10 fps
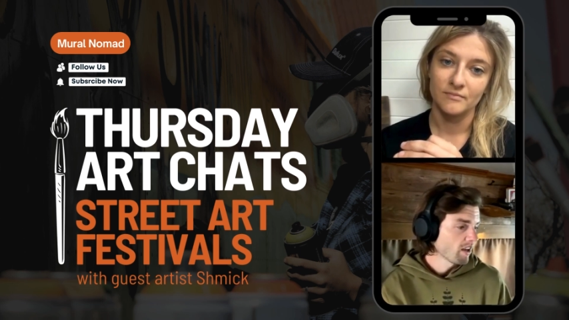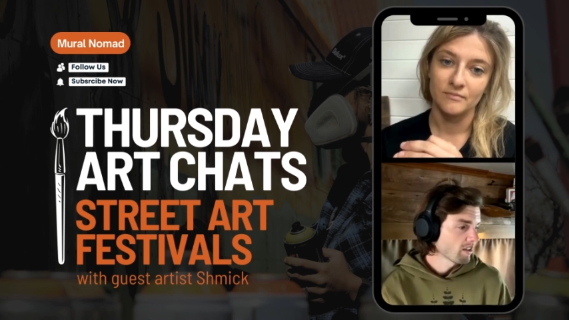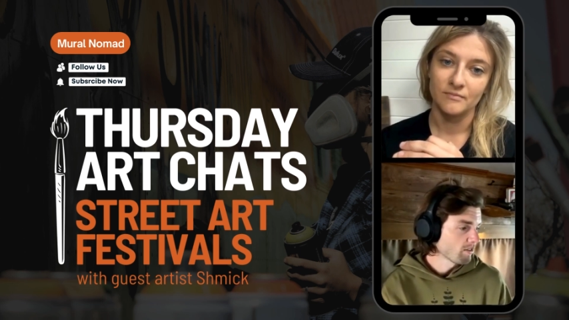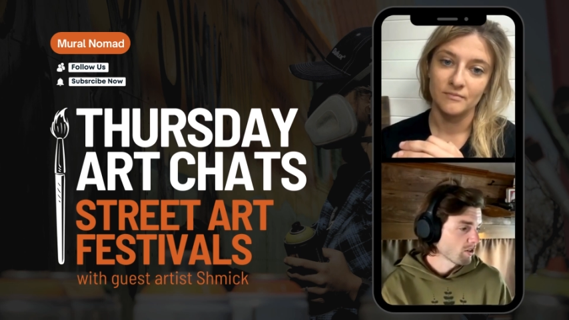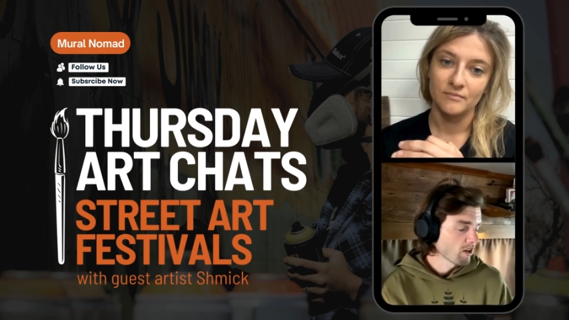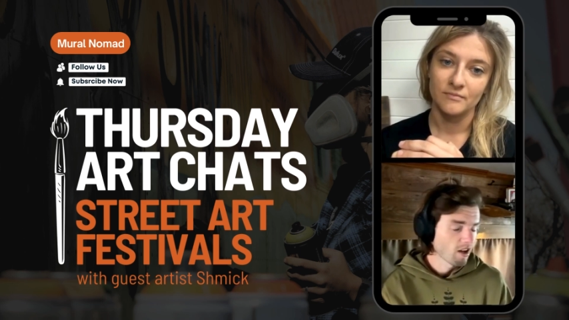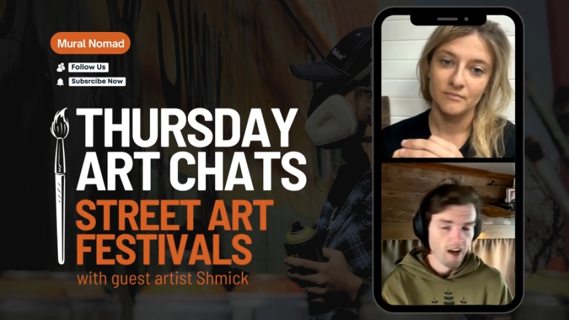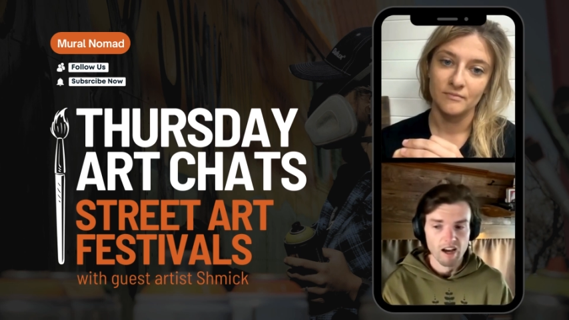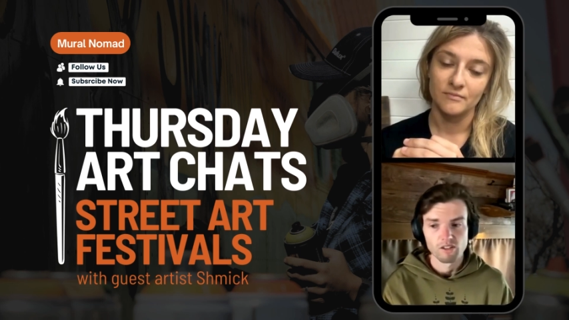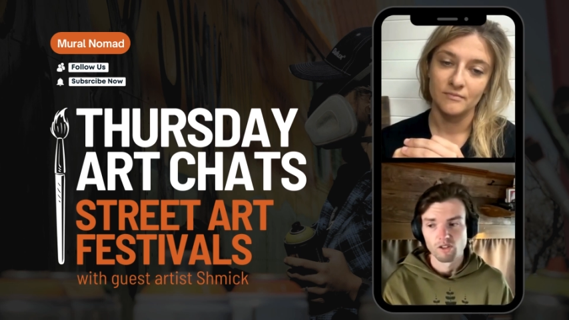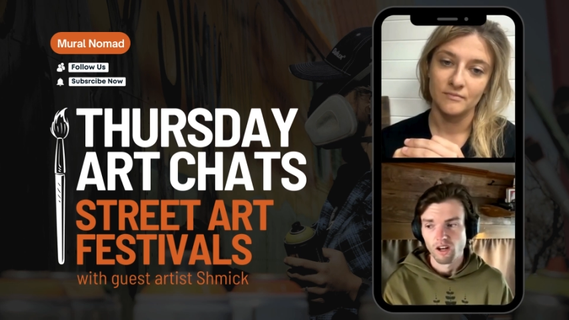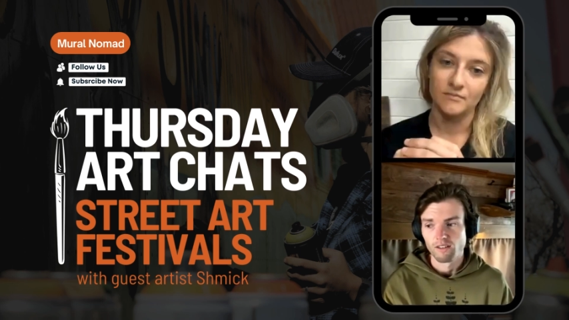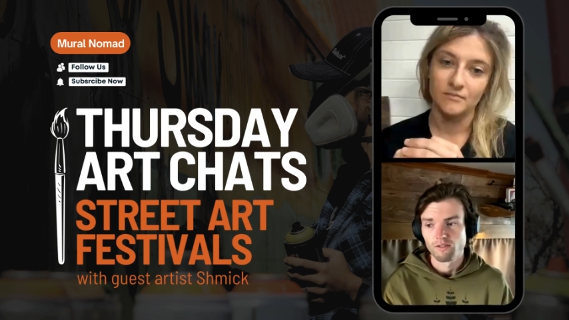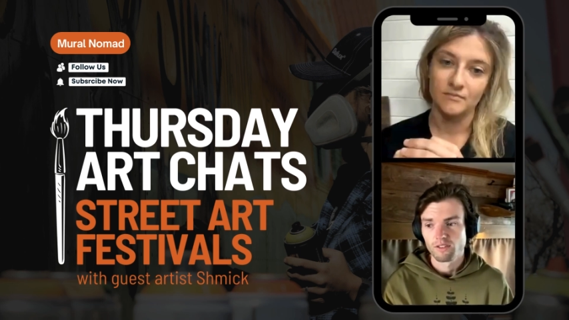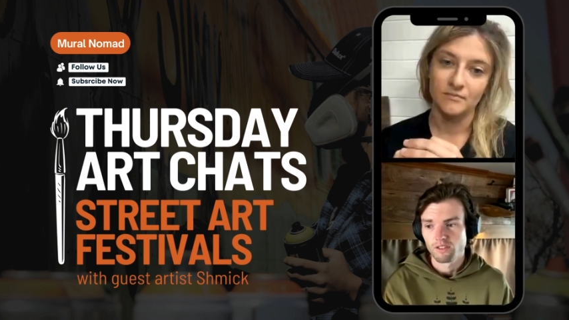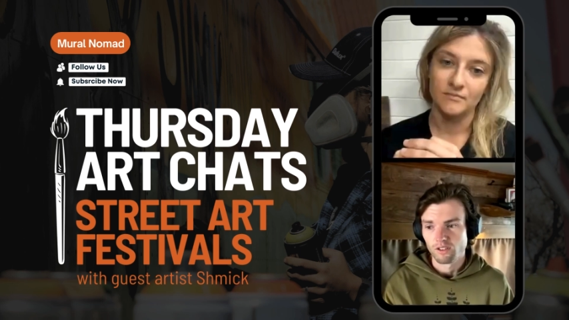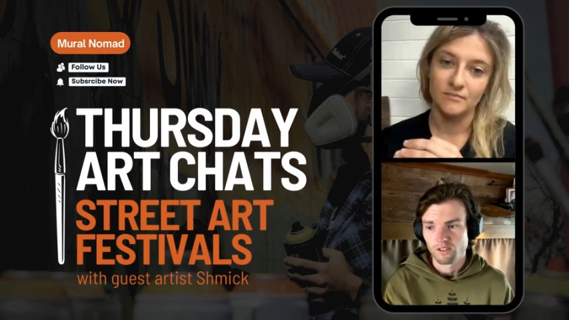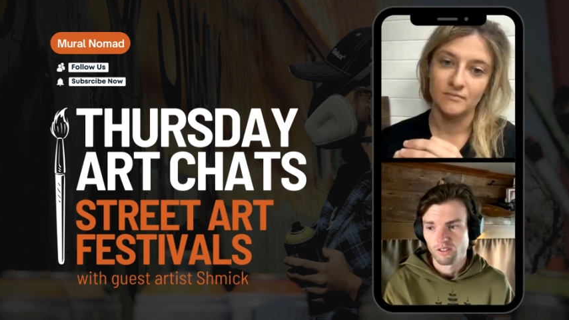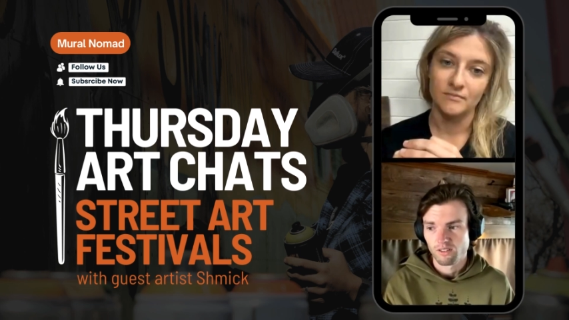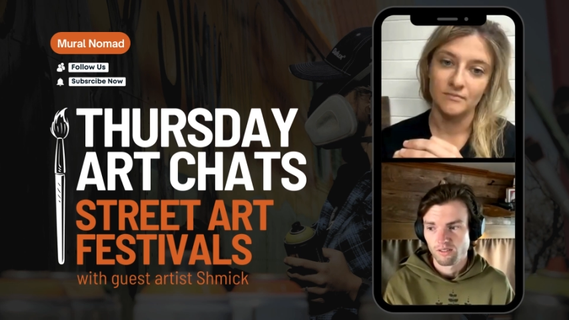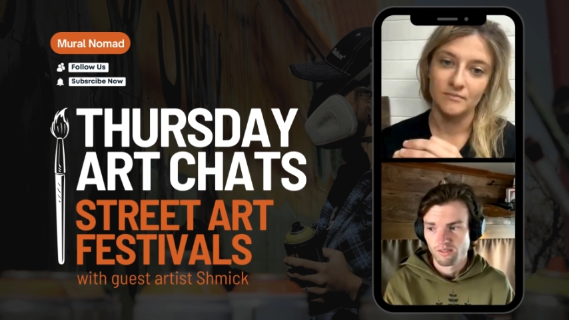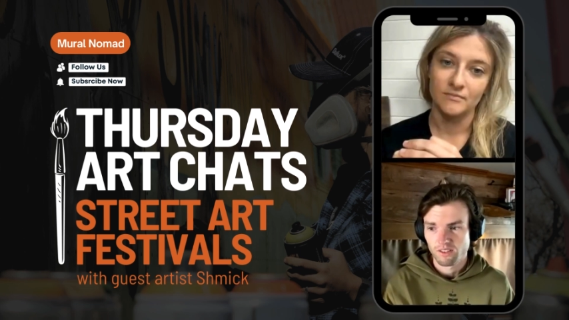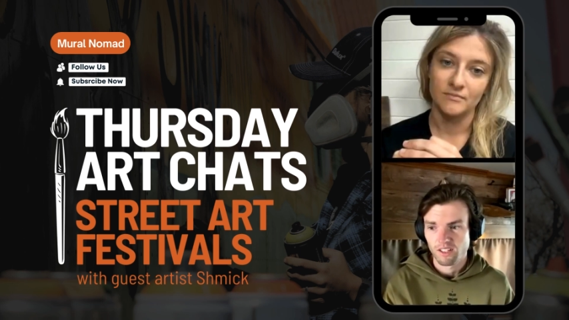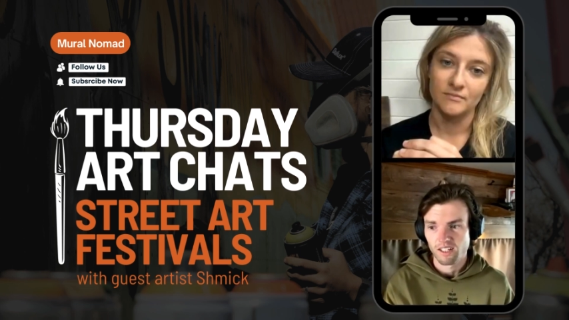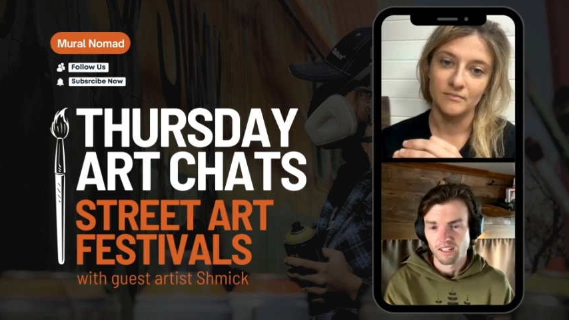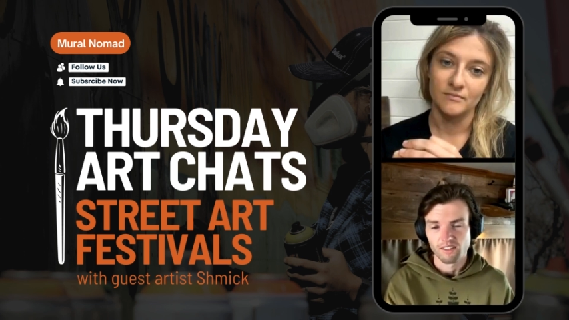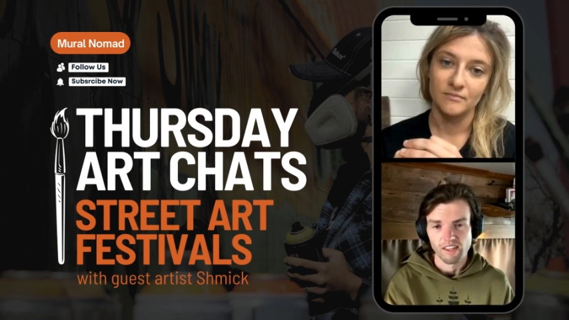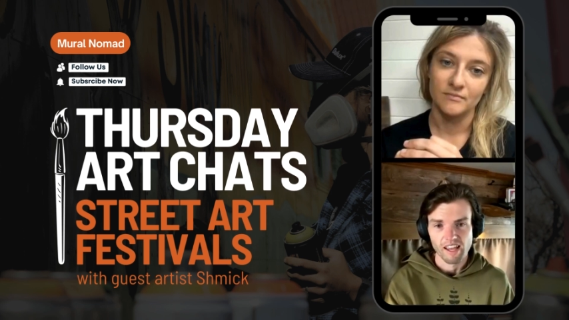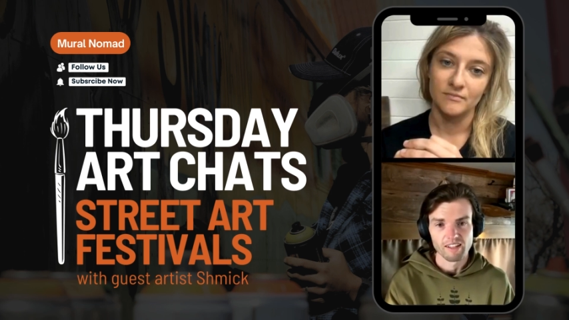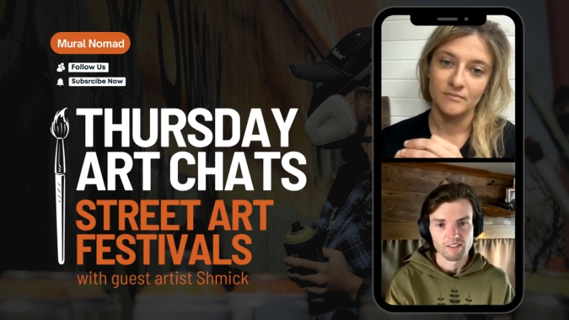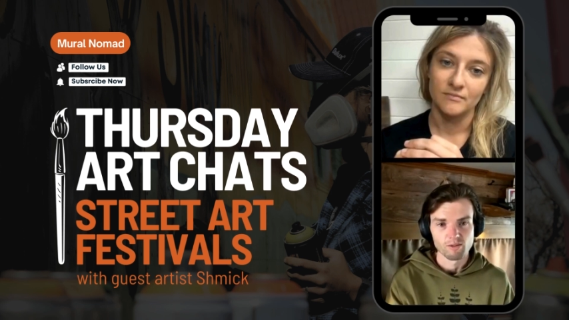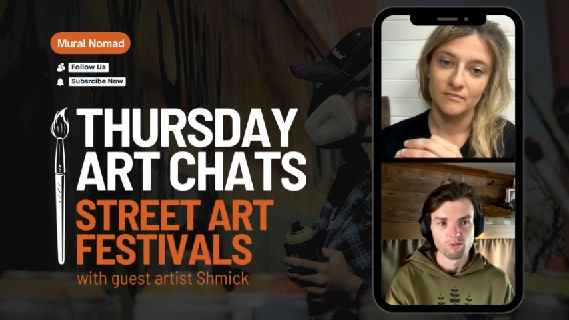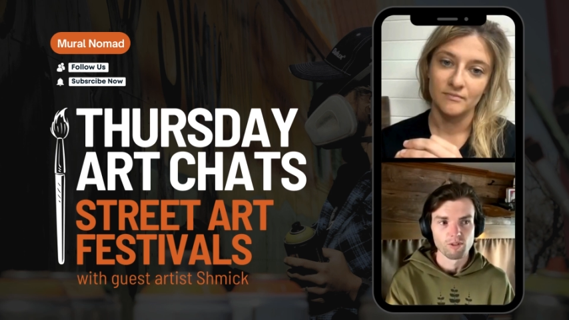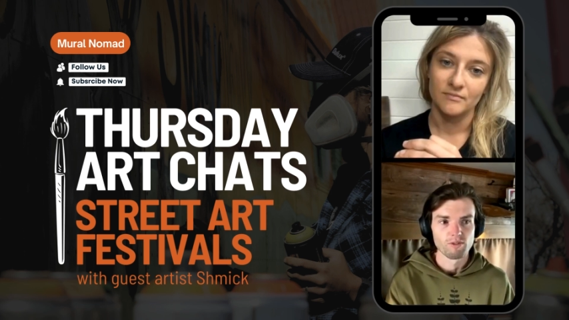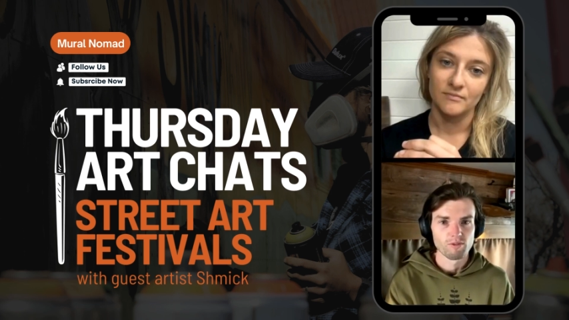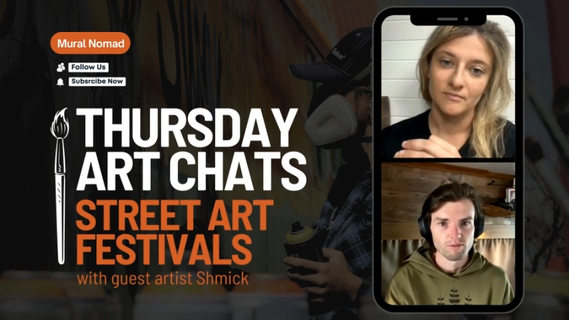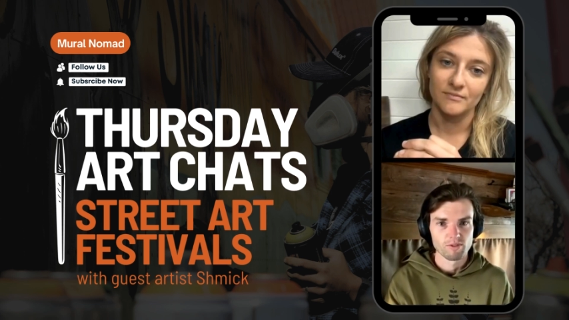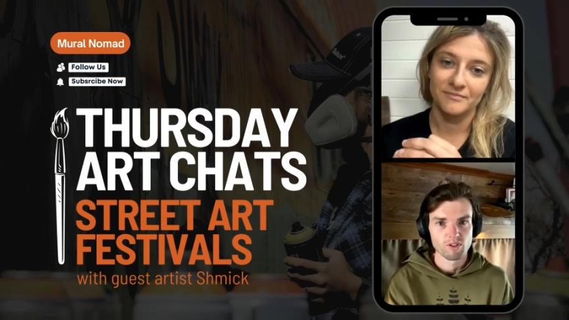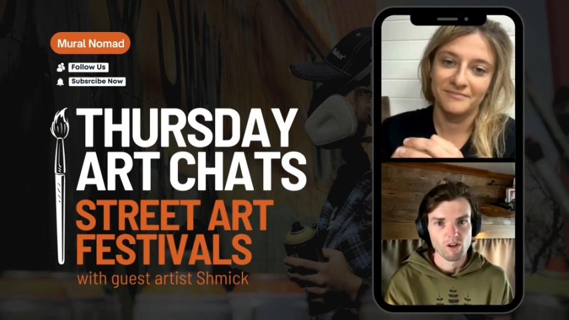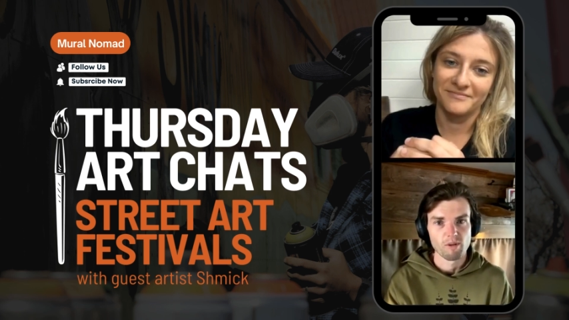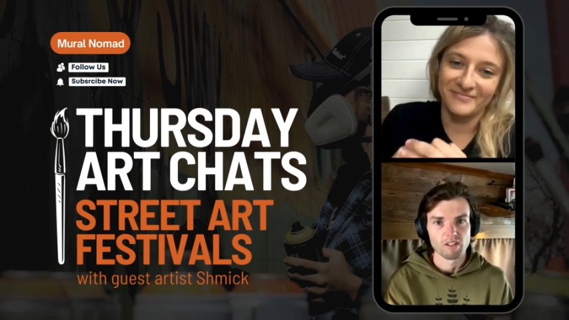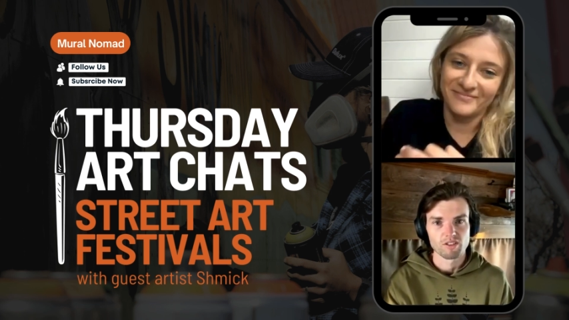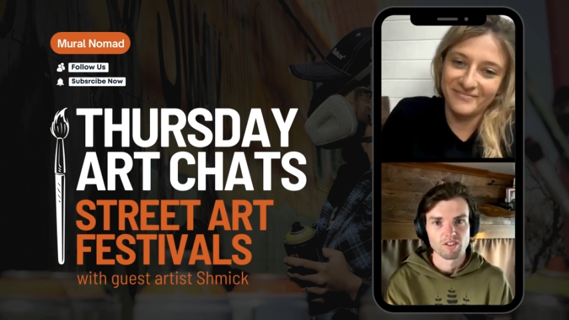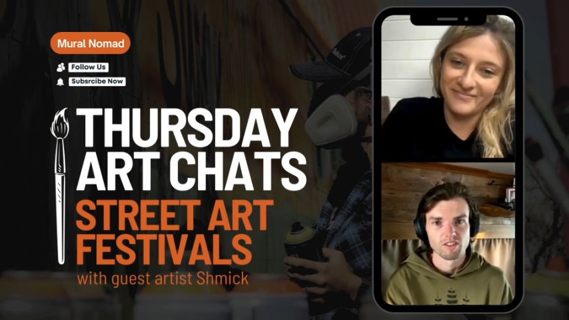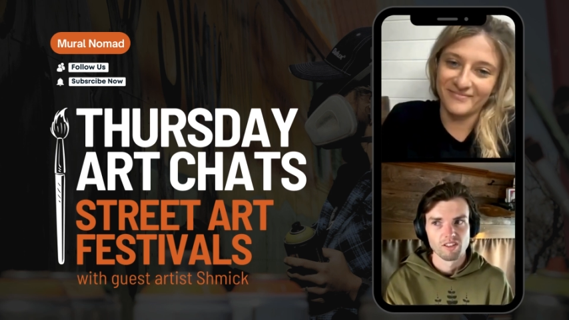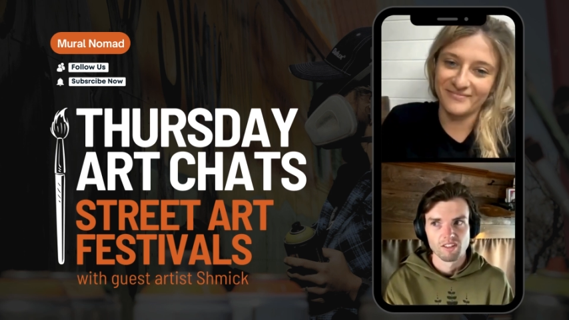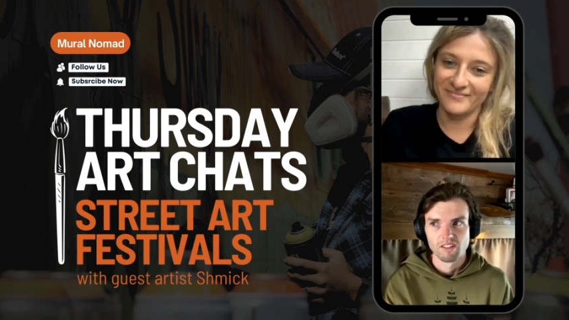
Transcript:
Speaker 1: like I've got hard drives just sitting there, just with so much